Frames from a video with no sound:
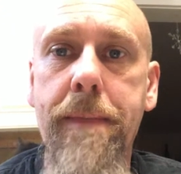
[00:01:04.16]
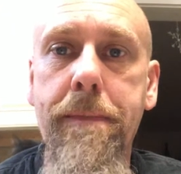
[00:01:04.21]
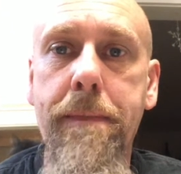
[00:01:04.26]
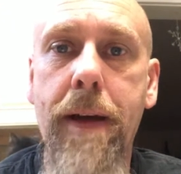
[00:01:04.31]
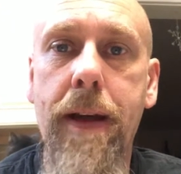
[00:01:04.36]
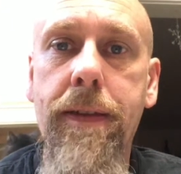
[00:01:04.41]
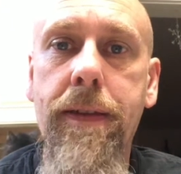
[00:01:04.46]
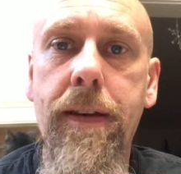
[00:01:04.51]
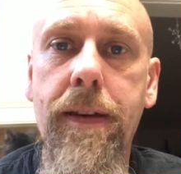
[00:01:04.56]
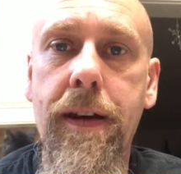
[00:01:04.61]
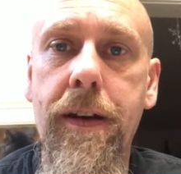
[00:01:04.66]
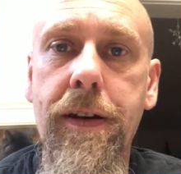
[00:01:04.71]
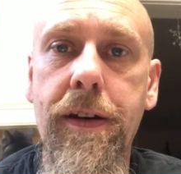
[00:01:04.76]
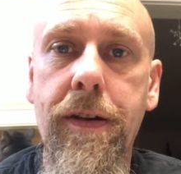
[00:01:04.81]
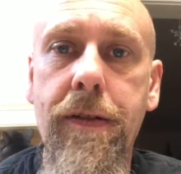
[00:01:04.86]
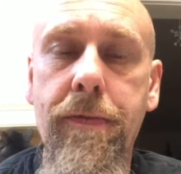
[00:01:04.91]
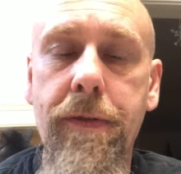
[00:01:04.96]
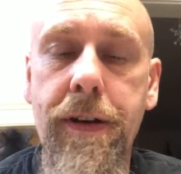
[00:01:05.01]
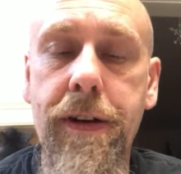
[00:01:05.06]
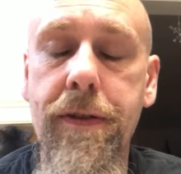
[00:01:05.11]
method that
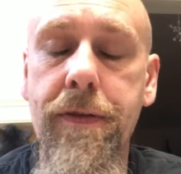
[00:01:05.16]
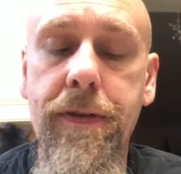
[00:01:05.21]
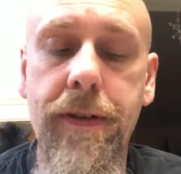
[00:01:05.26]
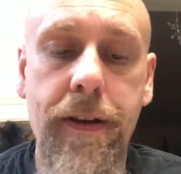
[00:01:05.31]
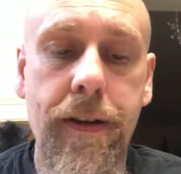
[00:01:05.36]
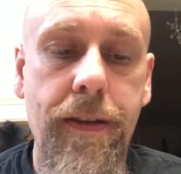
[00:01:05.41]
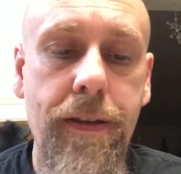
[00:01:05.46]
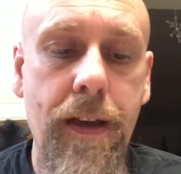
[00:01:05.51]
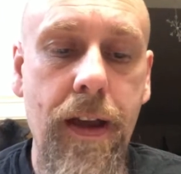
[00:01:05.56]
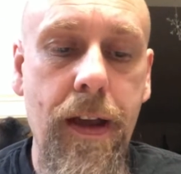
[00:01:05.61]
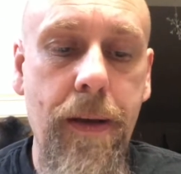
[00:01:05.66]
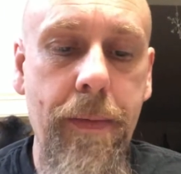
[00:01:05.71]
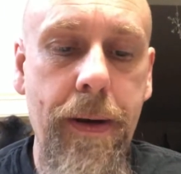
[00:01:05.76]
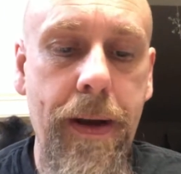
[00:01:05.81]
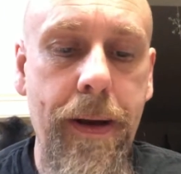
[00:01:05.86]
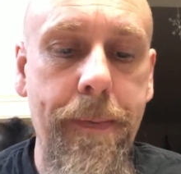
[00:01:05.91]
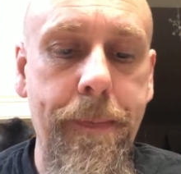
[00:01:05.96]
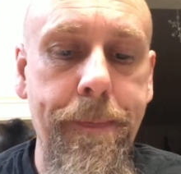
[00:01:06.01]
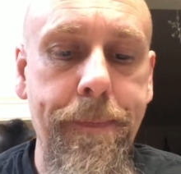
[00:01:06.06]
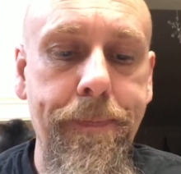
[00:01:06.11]
you would use an
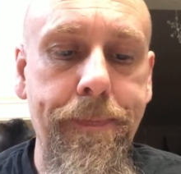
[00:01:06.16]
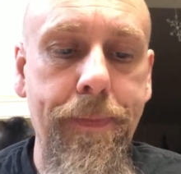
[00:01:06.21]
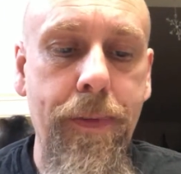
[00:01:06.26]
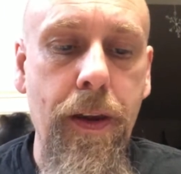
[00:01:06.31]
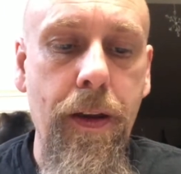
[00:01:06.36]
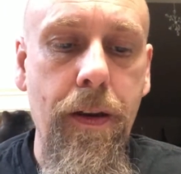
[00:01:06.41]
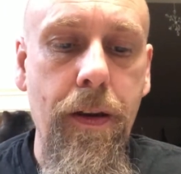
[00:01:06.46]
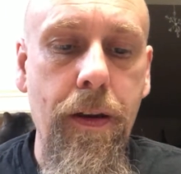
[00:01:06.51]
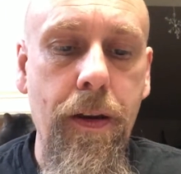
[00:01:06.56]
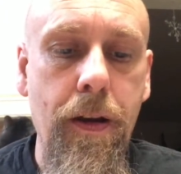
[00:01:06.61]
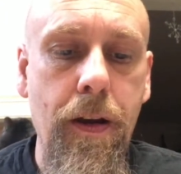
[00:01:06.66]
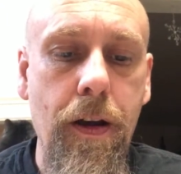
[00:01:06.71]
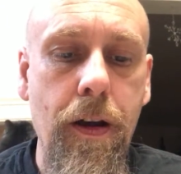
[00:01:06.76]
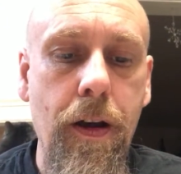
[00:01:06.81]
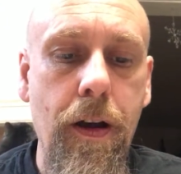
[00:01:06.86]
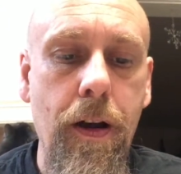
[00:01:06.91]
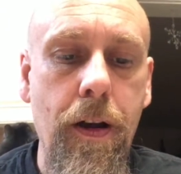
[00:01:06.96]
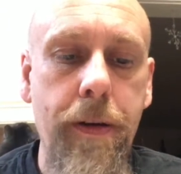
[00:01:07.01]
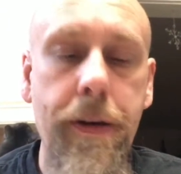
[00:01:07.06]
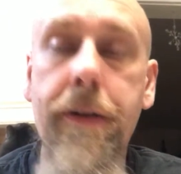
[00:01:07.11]
athame.
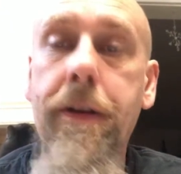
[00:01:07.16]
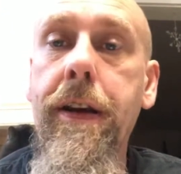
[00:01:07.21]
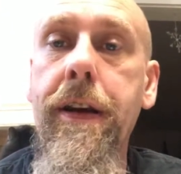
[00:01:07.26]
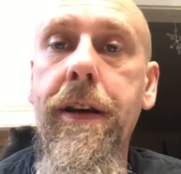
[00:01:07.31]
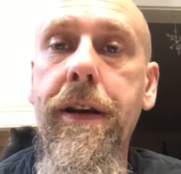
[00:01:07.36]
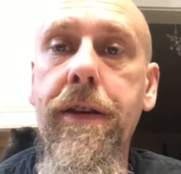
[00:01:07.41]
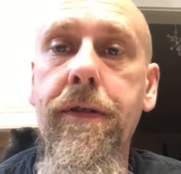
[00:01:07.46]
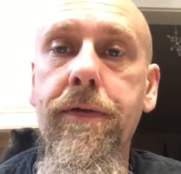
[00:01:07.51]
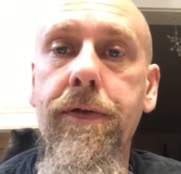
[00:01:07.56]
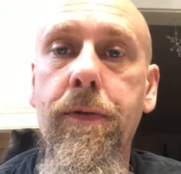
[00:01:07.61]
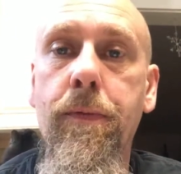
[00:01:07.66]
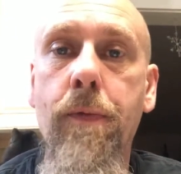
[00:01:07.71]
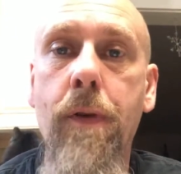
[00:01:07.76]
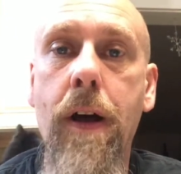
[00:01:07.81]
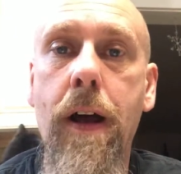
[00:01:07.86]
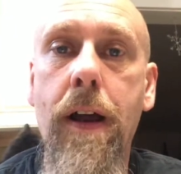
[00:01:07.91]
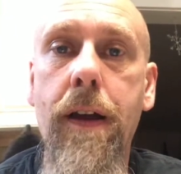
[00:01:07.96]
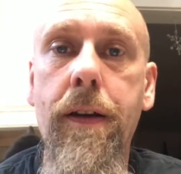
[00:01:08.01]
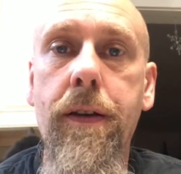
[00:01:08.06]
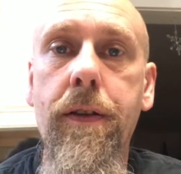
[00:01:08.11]
You can use a
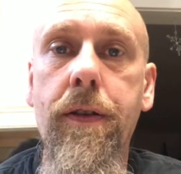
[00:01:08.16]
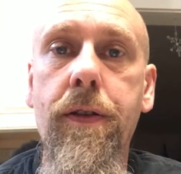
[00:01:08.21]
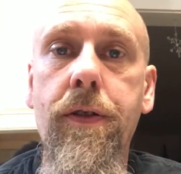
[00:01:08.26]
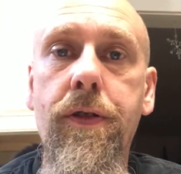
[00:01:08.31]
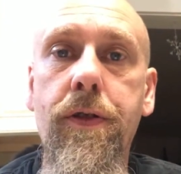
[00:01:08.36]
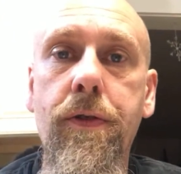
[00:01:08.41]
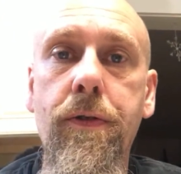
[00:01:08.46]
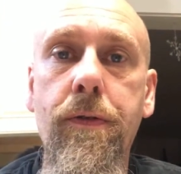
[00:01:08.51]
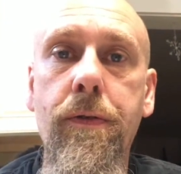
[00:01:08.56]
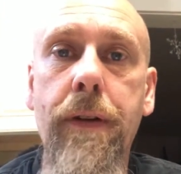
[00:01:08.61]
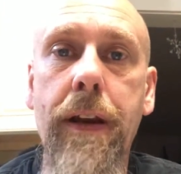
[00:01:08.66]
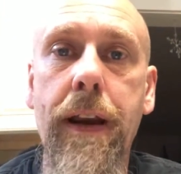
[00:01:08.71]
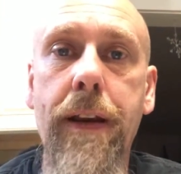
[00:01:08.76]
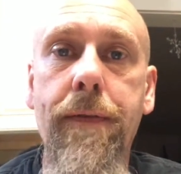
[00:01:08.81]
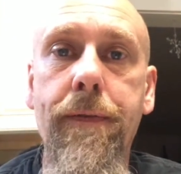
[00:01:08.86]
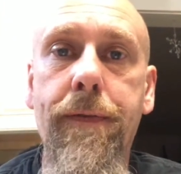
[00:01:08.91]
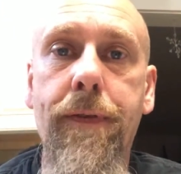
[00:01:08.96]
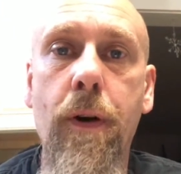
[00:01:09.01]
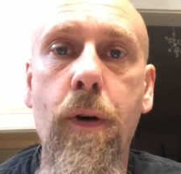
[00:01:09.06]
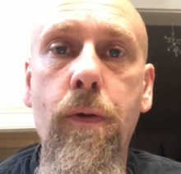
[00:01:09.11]
wand to
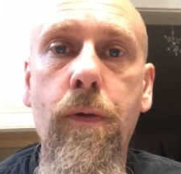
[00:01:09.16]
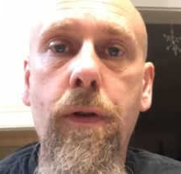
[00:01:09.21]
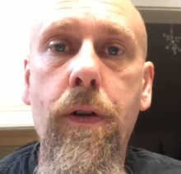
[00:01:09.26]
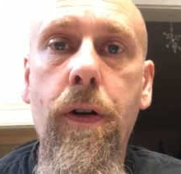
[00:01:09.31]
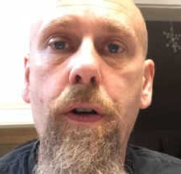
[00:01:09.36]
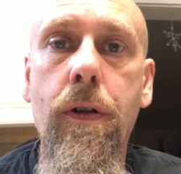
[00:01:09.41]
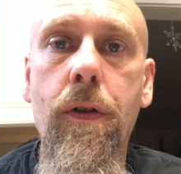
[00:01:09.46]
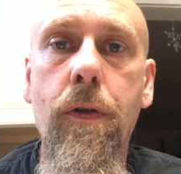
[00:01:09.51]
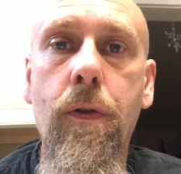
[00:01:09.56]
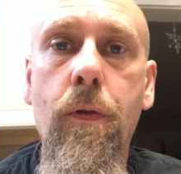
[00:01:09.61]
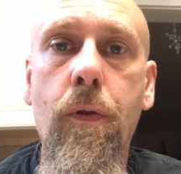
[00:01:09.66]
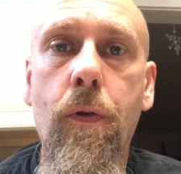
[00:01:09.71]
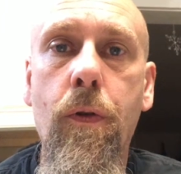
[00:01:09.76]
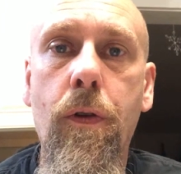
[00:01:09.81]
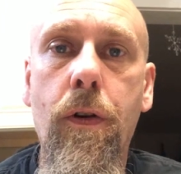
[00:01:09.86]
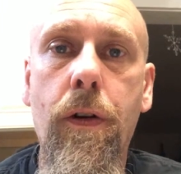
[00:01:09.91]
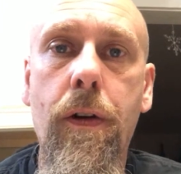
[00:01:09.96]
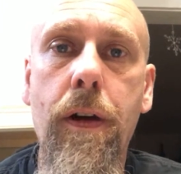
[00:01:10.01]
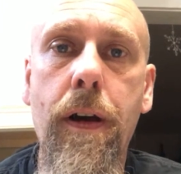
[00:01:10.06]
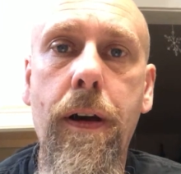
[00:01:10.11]
invoke
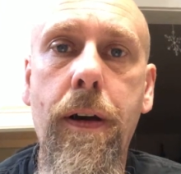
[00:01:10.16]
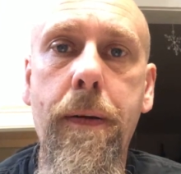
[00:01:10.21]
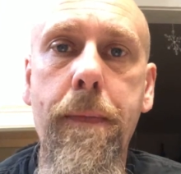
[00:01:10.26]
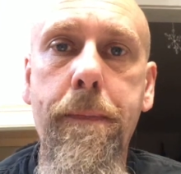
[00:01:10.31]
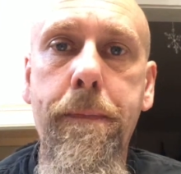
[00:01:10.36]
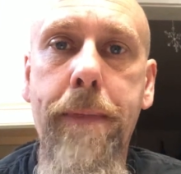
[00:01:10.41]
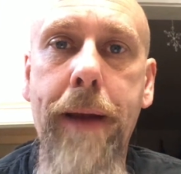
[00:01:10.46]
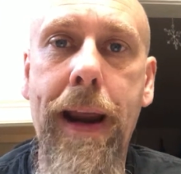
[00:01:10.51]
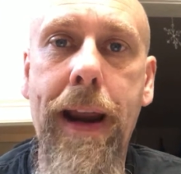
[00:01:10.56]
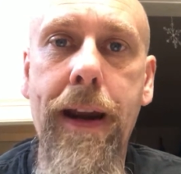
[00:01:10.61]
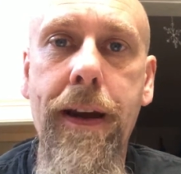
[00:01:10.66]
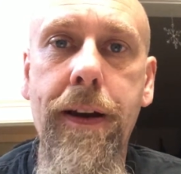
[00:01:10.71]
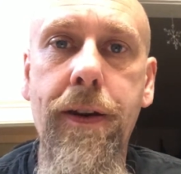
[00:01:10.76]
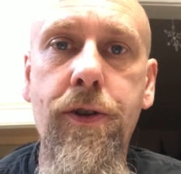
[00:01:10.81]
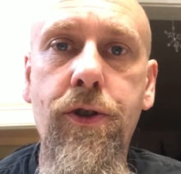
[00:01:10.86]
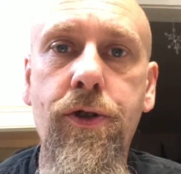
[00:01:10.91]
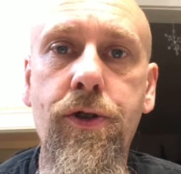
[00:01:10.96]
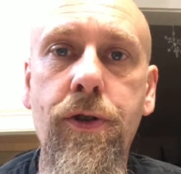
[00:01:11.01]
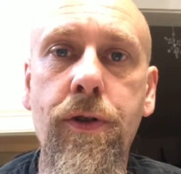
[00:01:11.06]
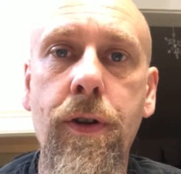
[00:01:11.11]
or
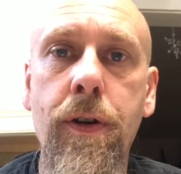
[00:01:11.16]
banish,